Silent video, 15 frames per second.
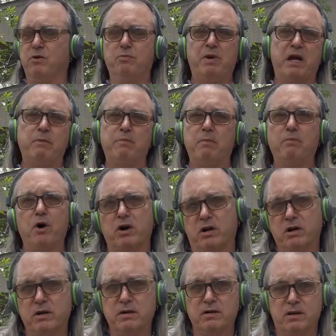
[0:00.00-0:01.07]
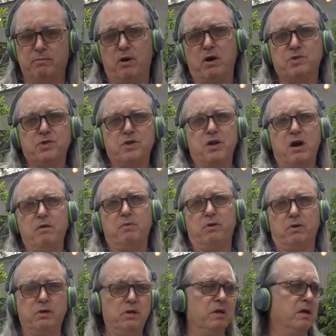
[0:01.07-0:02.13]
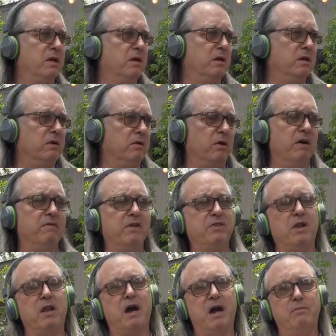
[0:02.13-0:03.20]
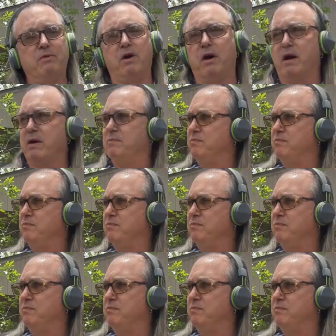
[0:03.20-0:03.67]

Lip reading: pick up a book at Barnes & Noble, or even at the library,